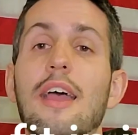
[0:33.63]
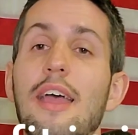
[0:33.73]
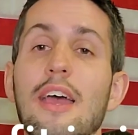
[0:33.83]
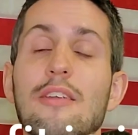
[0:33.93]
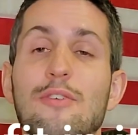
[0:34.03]

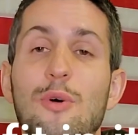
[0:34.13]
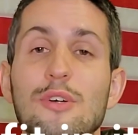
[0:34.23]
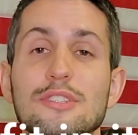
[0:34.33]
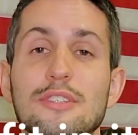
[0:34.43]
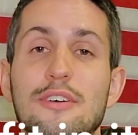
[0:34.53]
and of
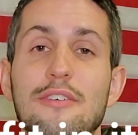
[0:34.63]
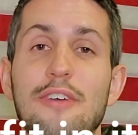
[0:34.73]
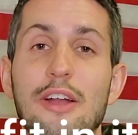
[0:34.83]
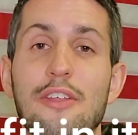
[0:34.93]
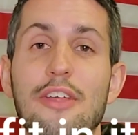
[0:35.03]
course,
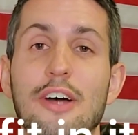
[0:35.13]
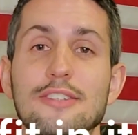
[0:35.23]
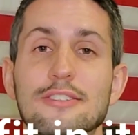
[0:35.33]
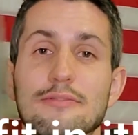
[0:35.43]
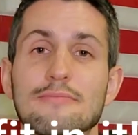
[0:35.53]
final thoughts.